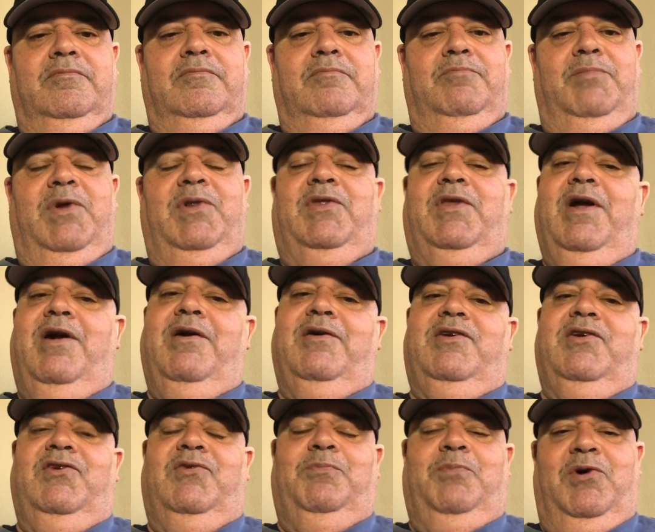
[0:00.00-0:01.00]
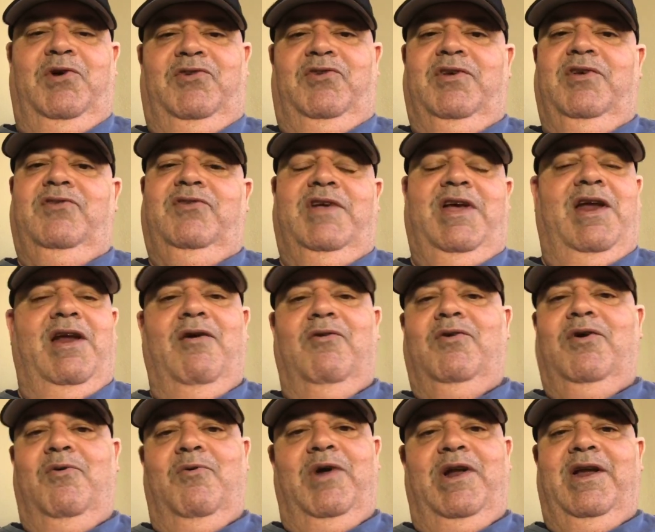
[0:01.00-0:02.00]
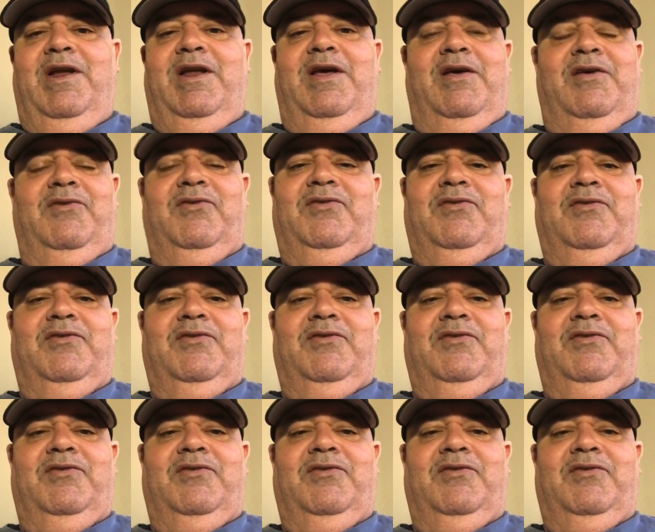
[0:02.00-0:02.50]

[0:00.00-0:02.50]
But they're just pussies. They don't know what it is.